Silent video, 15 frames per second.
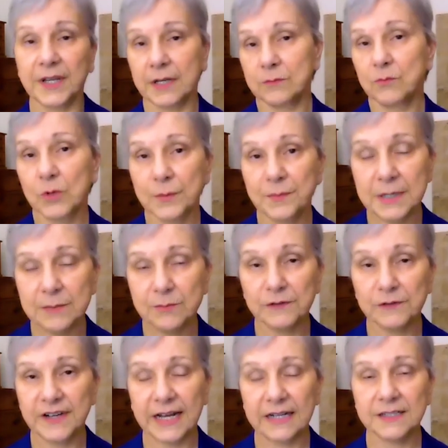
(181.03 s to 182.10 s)
We had
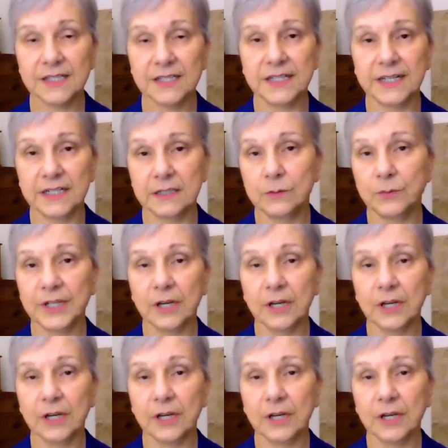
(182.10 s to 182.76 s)
people vaccinated.